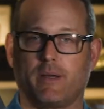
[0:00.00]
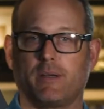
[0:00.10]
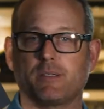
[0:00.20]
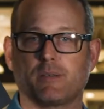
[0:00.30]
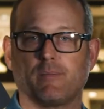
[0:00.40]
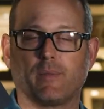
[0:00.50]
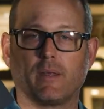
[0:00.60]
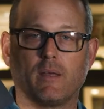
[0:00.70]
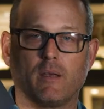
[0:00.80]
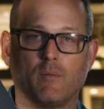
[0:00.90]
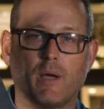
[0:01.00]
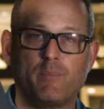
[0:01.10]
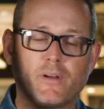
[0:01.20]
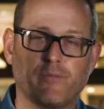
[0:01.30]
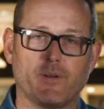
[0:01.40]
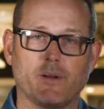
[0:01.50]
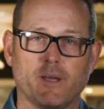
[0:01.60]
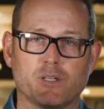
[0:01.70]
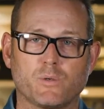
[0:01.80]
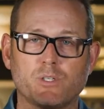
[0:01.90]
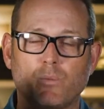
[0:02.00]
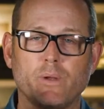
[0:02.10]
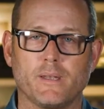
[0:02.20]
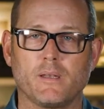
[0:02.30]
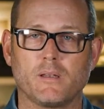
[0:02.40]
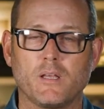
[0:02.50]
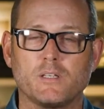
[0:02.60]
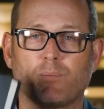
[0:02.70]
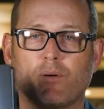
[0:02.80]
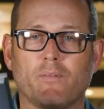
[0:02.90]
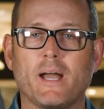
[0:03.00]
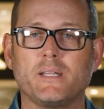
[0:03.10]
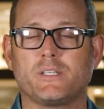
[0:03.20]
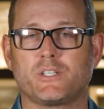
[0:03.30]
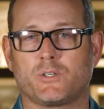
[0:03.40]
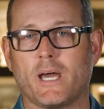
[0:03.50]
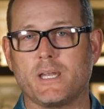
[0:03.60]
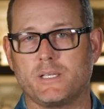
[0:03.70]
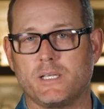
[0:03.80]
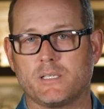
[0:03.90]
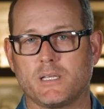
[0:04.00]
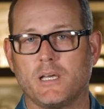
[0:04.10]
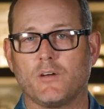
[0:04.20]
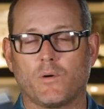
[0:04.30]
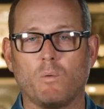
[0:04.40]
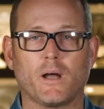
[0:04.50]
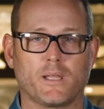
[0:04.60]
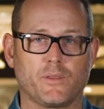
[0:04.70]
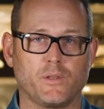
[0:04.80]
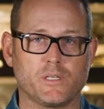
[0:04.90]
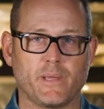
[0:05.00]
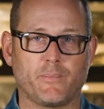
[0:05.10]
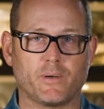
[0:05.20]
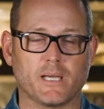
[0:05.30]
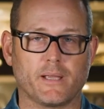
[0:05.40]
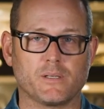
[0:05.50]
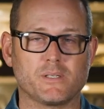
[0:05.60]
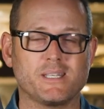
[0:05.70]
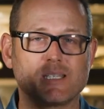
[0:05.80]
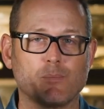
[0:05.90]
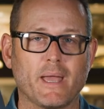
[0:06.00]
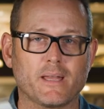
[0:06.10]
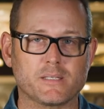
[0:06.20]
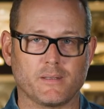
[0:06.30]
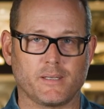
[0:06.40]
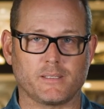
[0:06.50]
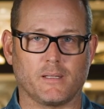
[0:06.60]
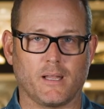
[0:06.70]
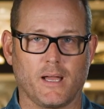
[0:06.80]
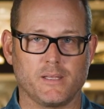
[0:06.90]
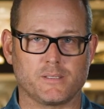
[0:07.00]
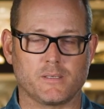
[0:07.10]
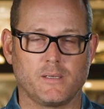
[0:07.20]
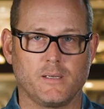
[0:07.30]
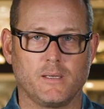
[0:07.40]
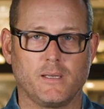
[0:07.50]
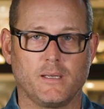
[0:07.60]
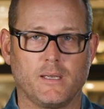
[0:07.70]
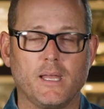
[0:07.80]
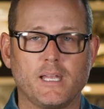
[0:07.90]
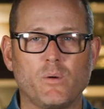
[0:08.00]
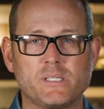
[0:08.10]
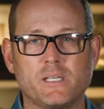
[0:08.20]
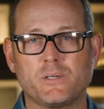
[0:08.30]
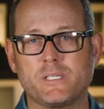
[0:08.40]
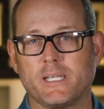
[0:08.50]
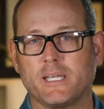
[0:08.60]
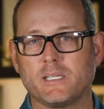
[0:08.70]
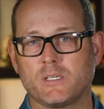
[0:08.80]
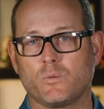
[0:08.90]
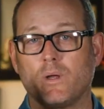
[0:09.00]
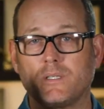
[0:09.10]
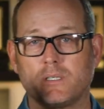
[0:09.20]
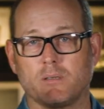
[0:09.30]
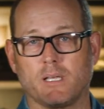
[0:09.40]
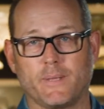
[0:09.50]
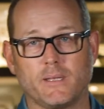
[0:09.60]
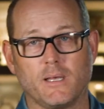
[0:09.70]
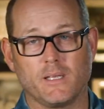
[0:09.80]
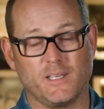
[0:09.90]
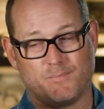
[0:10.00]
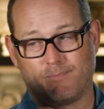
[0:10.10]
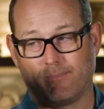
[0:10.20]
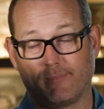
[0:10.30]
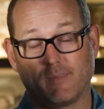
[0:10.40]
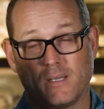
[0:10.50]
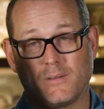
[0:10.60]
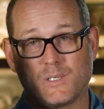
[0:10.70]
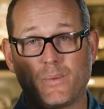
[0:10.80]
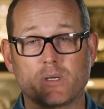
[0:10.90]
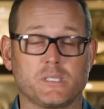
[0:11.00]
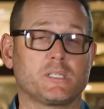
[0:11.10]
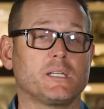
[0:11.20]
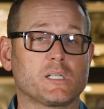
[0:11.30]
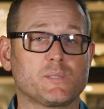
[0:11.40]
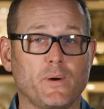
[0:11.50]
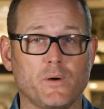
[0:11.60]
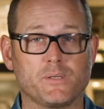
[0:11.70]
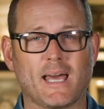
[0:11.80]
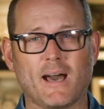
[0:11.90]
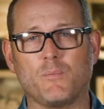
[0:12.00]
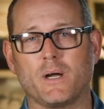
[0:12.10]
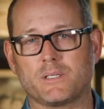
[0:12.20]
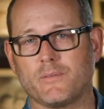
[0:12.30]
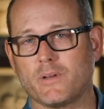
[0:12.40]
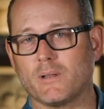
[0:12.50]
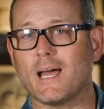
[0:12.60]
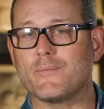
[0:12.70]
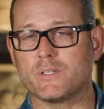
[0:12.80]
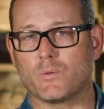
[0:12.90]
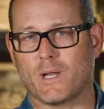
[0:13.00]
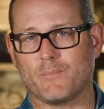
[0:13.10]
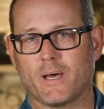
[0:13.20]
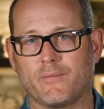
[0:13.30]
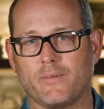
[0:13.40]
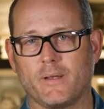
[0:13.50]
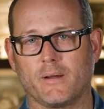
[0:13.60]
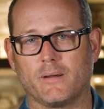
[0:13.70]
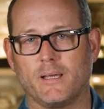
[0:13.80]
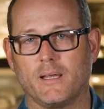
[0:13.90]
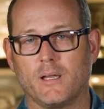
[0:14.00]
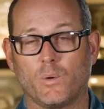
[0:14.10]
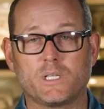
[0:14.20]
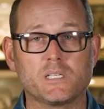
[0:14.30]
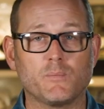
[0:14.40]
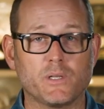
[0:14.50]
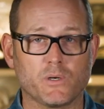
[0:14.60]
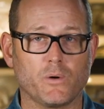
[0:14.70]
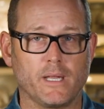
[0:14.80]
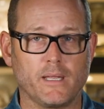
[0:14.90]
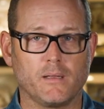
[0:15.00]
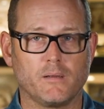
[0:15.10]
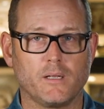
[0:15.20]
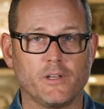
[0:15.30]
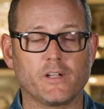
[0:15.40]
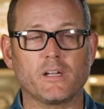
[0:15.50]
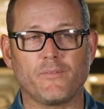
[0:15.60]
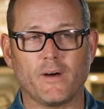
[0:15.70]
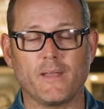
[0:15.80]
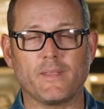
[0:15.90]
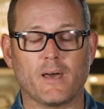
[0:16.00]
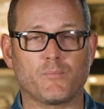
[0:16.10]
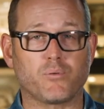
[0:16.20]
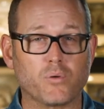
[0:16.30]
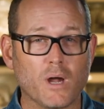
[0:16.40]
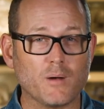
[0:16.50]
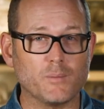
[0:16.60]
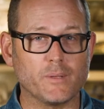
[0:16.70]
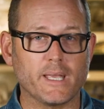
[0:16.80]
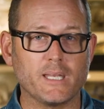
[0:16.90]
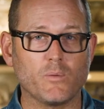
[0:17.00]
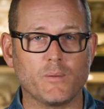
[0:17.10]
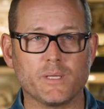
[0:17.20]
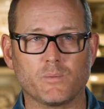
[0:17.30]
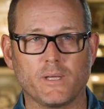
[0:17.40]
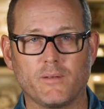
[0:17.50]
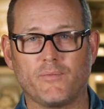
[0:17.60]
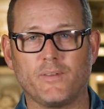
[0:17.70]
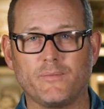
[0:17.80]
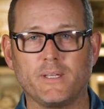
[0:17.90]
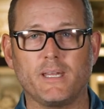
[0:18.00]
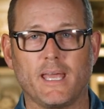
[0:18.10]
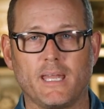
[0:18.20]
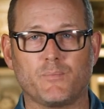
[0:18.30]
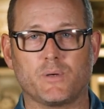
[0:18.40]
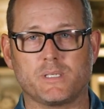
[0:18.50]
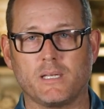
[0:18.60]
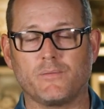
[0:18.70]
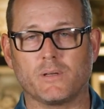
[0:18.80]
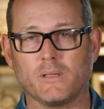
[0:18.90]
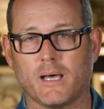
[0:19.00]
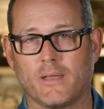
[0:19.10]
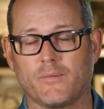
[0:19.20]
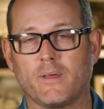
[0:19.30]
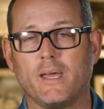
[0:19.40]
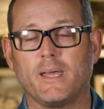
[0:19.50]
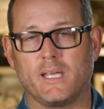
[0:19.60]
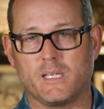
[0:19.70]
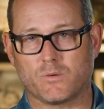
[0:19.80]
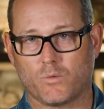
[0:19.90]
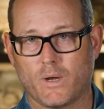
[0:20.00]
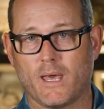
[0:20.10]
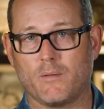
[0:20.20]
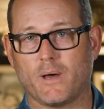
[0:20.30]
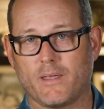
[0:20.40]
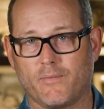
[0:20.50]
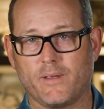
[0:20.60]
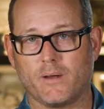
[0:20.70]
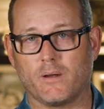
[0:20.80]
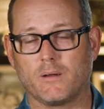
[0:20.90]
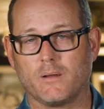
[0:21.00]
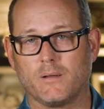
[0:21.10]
Hunters. My book, Fear Hunters, was written to provide the strategies for walking through those paper tigers, dismantling the lies. Now, what's interesting is this book is going to expose how much of your life is ran by fear, which is a majority. You're going to find that probably anywhere between 50 to 80% of your life is ran by fear.